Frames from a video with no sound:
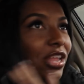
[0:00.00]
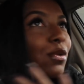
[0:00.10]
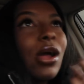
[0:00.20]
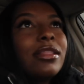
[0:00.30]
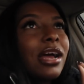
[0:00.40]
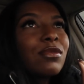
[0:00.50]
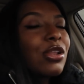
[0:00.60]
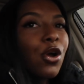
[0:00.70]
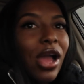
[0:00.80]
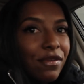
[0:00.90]
That's, that's why
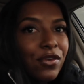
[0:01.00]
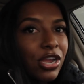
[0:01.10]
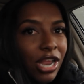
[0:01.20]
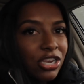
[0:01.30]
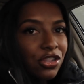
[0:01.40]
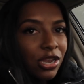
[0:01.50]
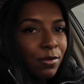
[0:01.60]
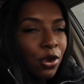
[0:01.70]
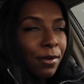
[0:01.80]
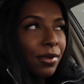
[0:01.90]
I don't F with connections
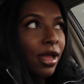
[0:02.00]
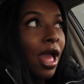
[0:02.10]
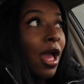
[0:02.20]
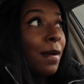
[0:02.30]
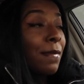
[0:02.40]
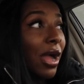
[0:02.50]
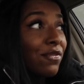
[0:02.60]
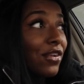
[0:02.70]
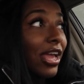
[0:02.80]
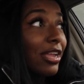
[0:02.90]
anymore. But my
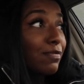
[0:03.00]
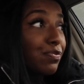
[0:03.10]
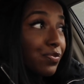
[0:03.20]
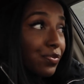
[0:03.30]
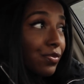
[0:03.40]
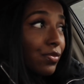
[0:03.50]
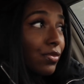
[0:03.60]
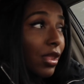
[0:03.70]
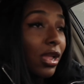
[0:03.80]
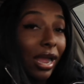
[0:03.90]
flight
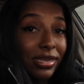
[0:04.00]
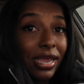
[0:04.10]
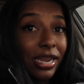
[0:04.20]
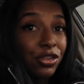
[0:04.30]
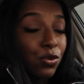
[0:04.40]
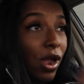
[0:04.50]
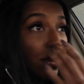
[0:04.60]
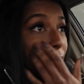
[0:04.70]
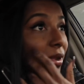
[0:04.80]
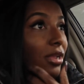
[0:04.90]
got delayed in
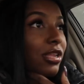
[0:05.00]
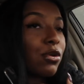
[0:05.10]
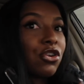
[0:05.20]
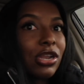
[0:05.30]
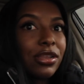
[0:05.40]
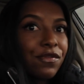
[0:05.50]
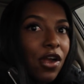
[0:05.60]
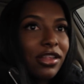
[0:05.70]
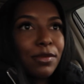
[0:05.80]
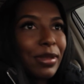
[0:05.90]
Toronto because they were trying to
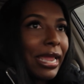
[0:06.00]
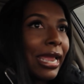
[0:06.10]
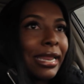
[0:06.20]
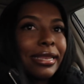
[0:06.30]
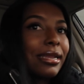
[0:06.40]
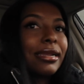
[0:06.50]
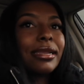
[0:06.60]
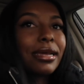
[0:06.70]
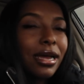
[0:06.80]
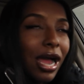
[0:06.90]
defrost the plane and da da
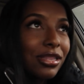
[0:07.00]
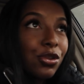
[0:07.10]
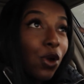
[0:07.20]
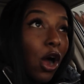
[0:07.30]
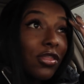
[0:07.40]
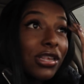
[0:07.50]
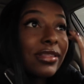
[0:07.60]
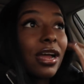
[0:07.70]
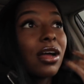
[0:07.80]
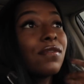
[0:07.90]
da da. I had to do all this
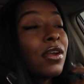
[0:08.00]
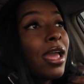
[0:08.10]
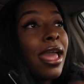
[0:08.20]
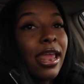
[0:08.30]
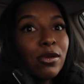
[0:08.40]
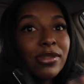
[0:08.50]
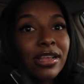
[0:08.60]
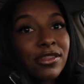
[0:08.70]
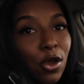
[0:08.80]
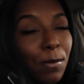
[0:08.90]
stuff, and it was
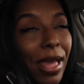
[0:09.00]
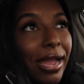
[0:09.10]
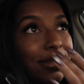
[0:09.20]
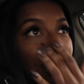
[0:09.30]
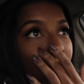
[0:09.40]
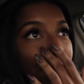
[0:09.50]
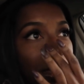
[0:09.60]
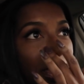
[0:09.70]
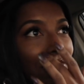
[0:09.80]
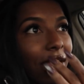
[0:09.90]
like so backed up.
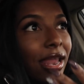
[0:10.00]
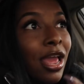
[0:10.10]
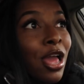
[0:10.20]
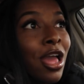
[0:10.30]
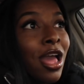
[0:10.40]
And then